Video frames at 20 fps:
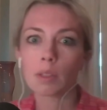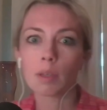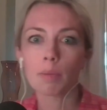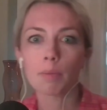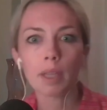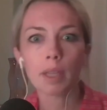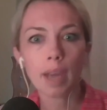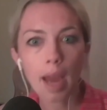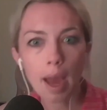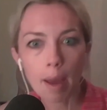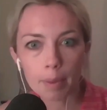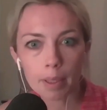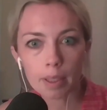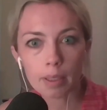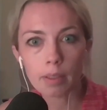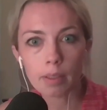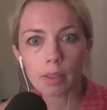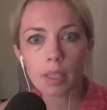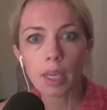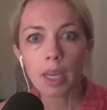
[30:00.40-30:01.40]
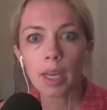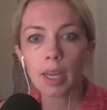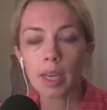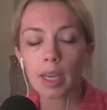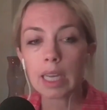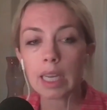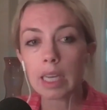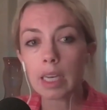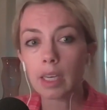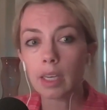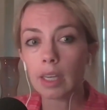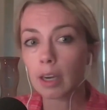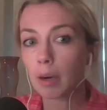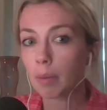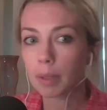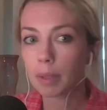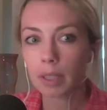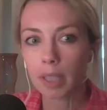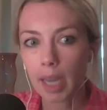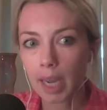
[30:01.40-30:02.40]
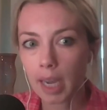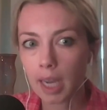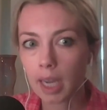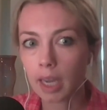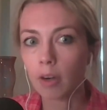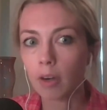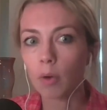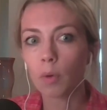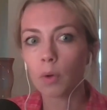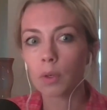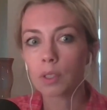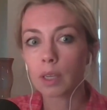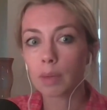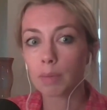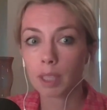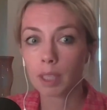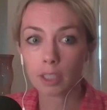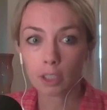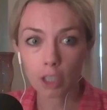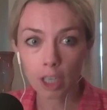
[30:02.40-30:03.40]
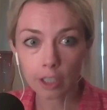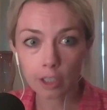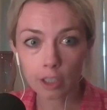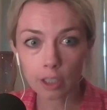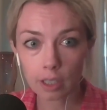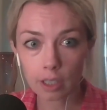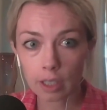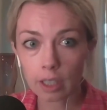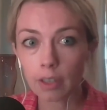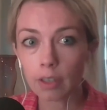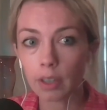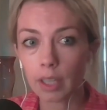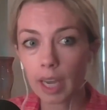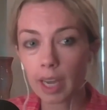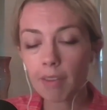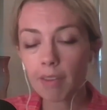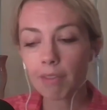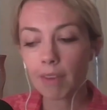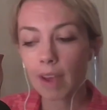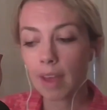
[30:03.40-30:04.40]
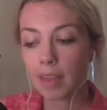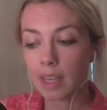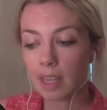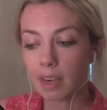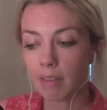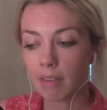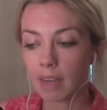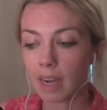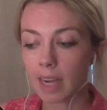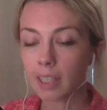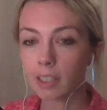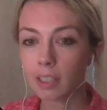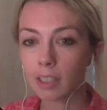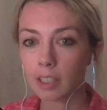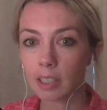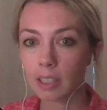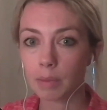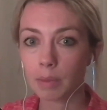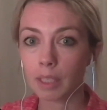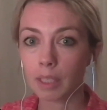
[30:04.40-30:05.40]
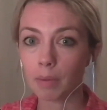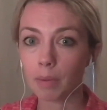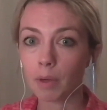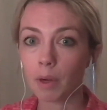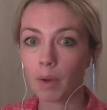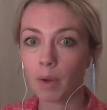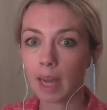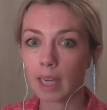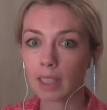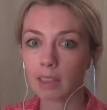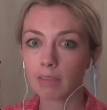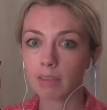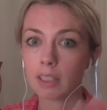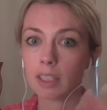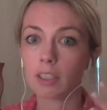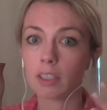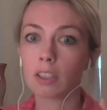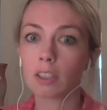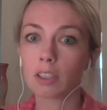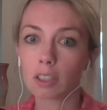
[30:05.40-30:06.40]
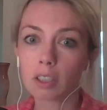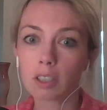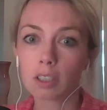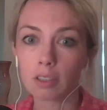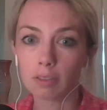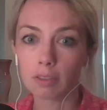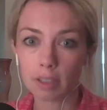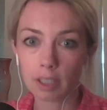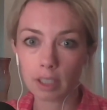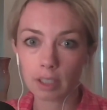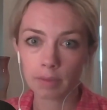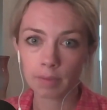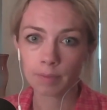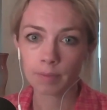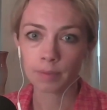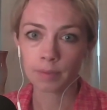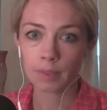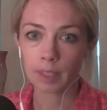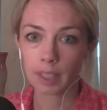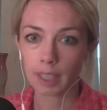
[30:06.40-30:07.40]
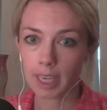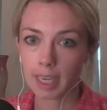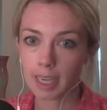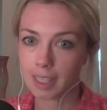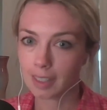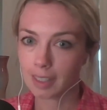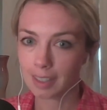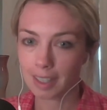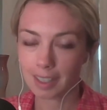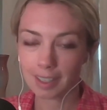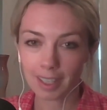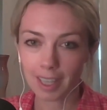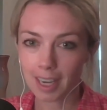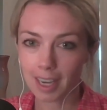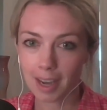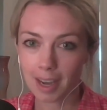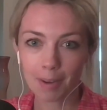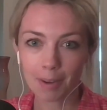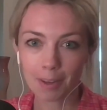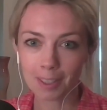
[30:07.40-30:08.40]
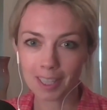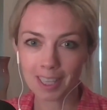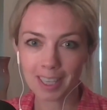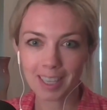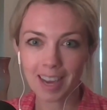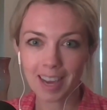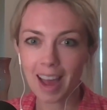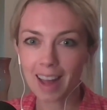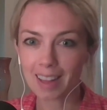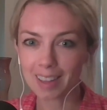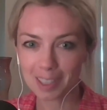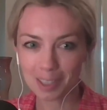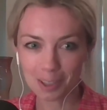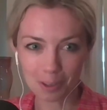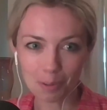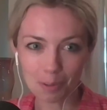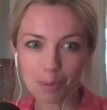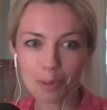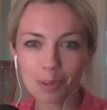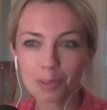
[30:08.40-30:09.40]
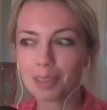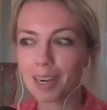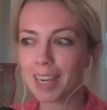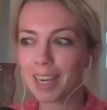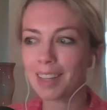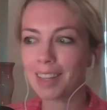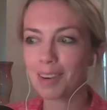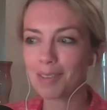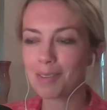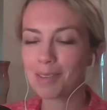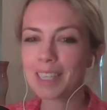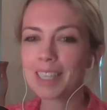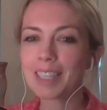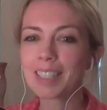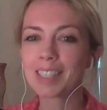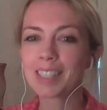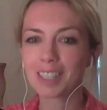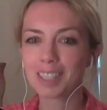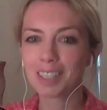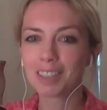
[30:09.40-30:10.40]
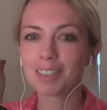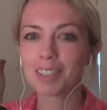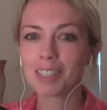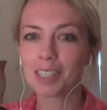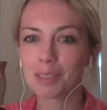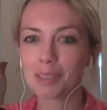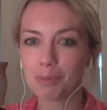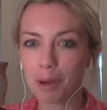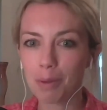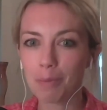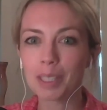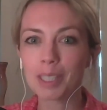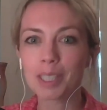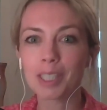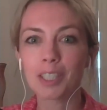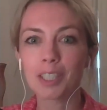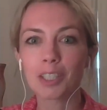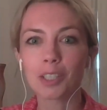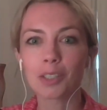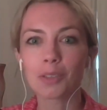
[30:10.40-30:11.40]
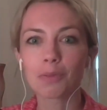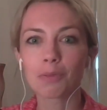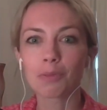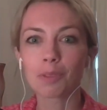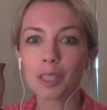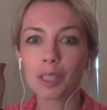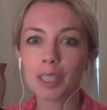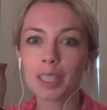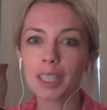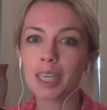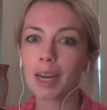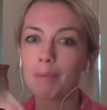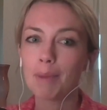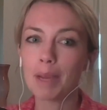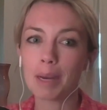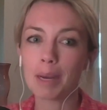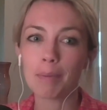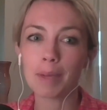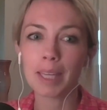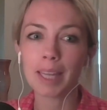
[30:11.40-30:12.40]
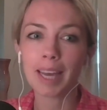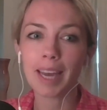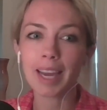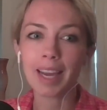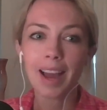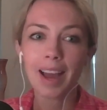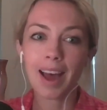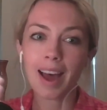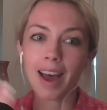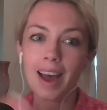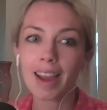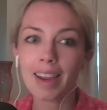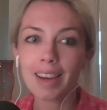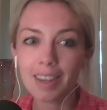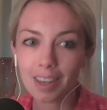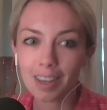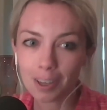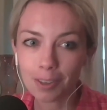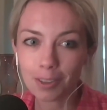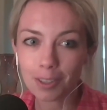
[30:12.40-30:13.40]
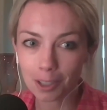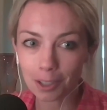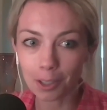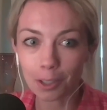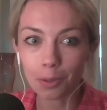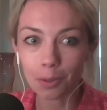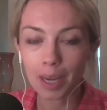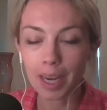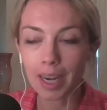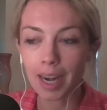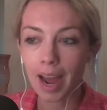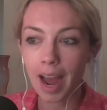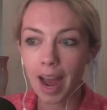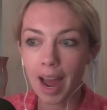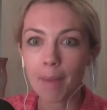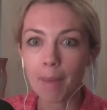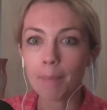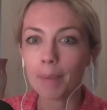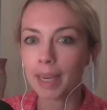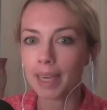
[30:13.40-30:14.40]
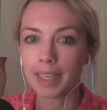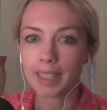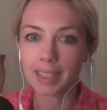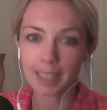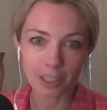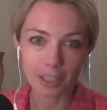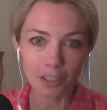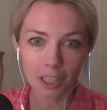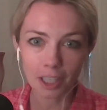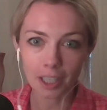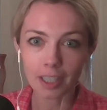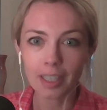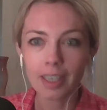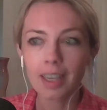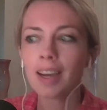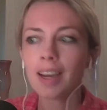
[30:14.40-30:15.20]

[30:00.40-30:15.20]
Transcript: something happens in their plan, or something changes in their life, and the advisor is being proactively served like a layup or like a alley-oop, right? They're being served this moment to just really come in and be like, I know you and I'm paying attention,